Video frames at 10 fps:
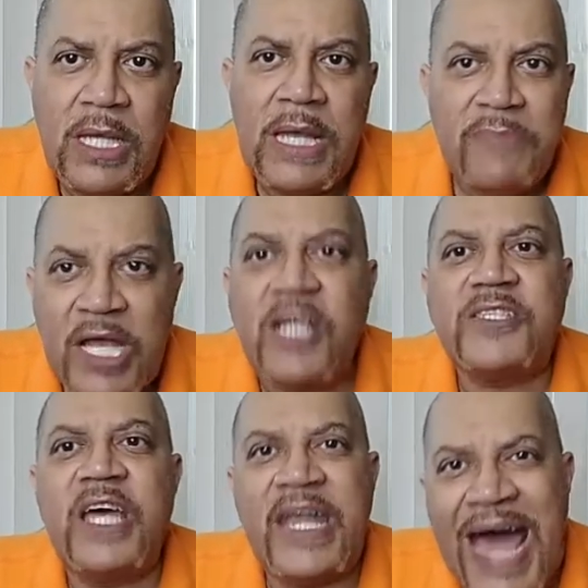because
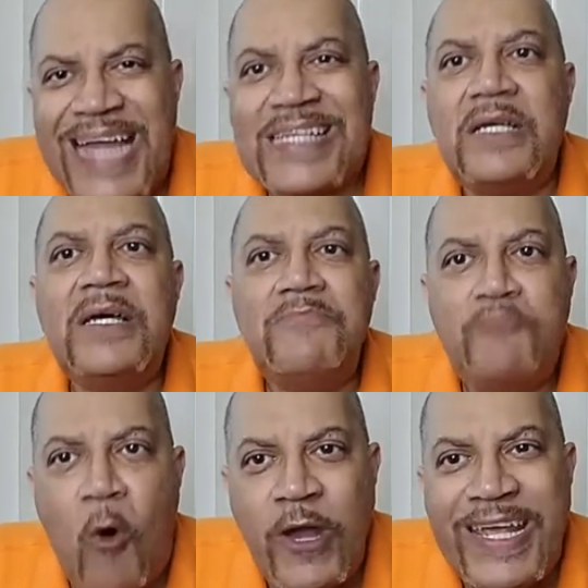they're not
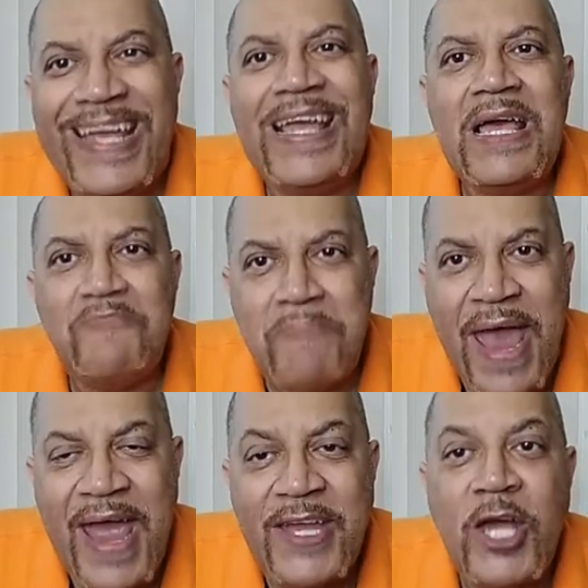pointing
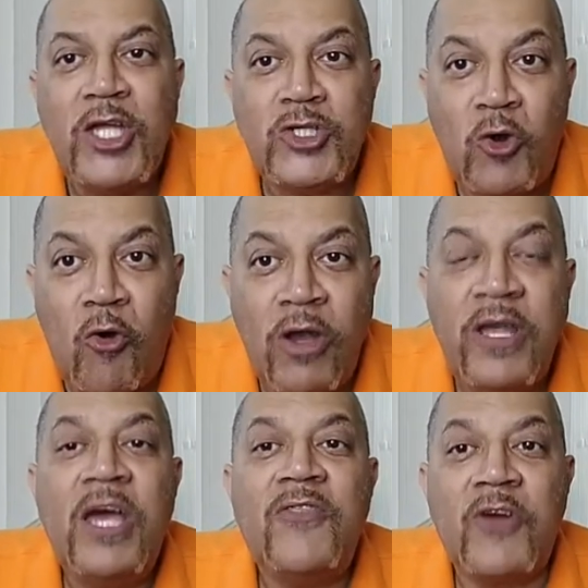man toward
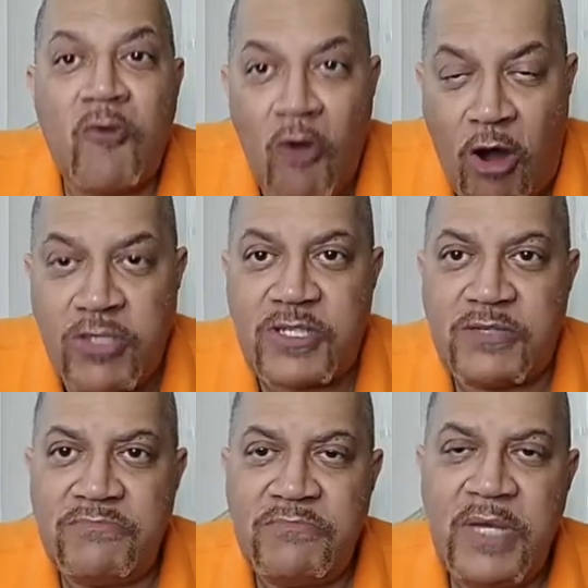the cross.